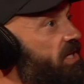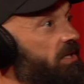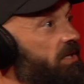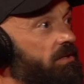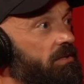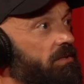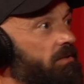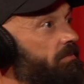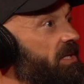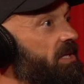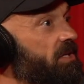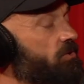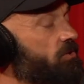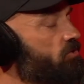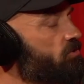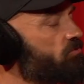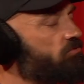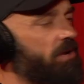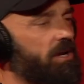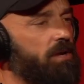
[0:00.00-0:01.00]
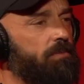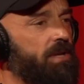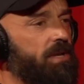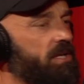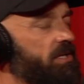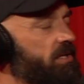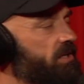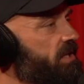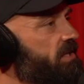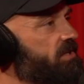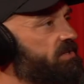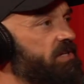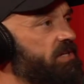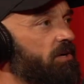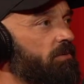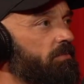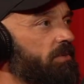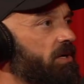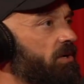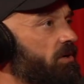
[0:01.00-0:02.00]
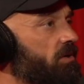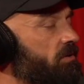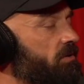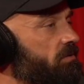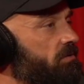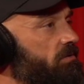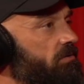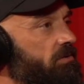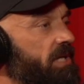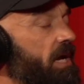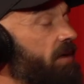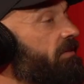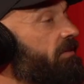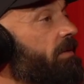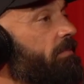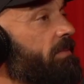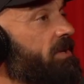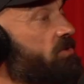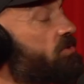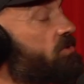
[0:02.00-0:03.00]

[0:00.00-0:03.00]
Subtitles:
attend the meeting. Just recommended, didn't tell me or direct